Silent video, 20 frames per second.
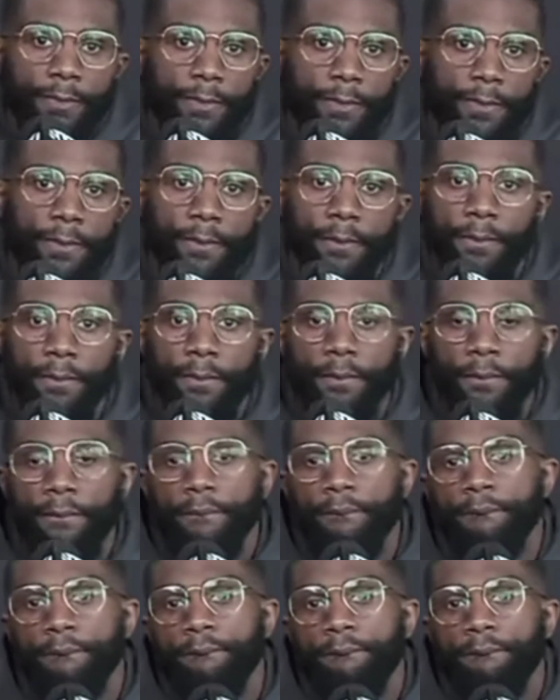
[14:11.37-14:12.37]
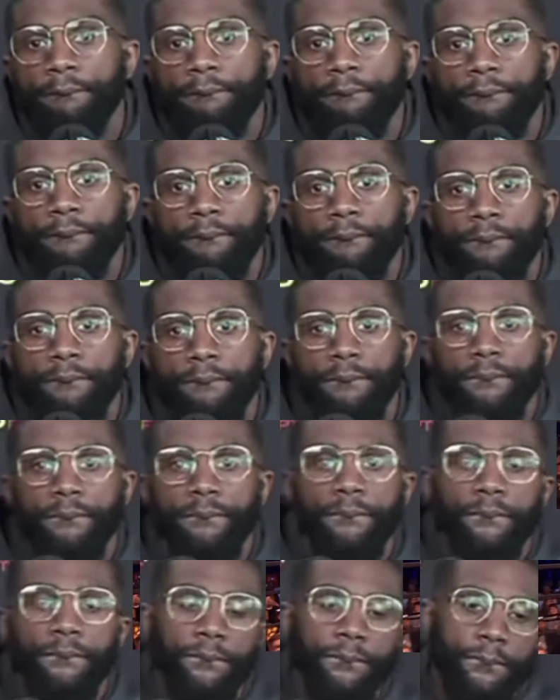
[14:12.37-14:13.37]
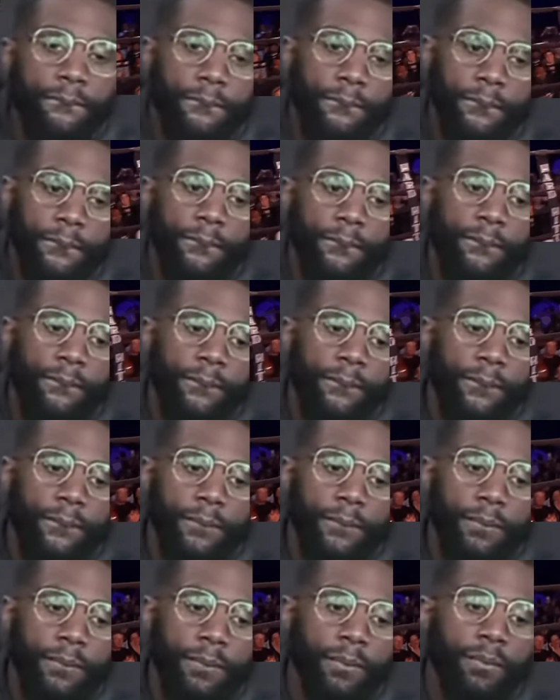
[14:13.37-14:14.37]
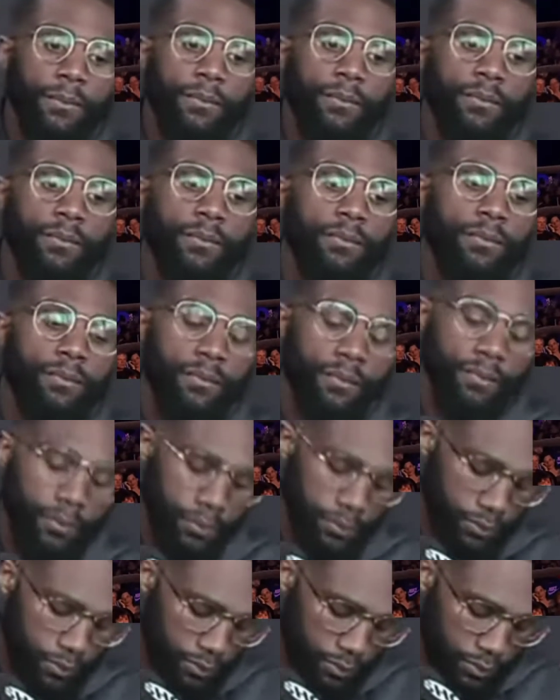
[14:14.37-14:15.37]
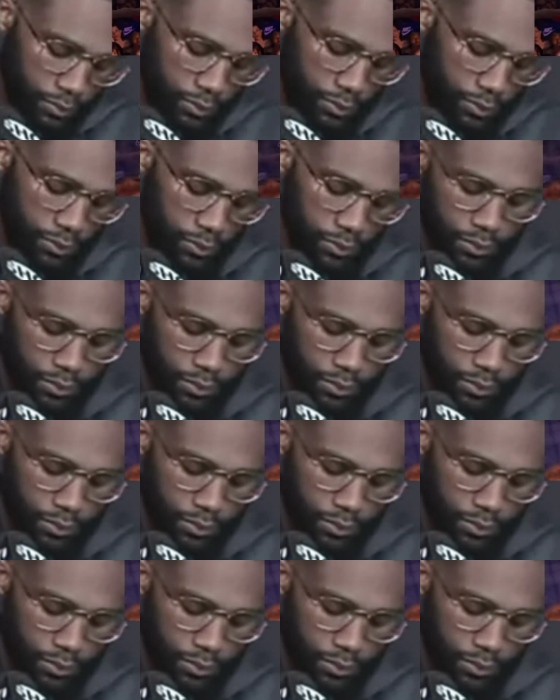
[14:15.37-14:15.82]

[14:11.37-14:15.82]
(no one is talking)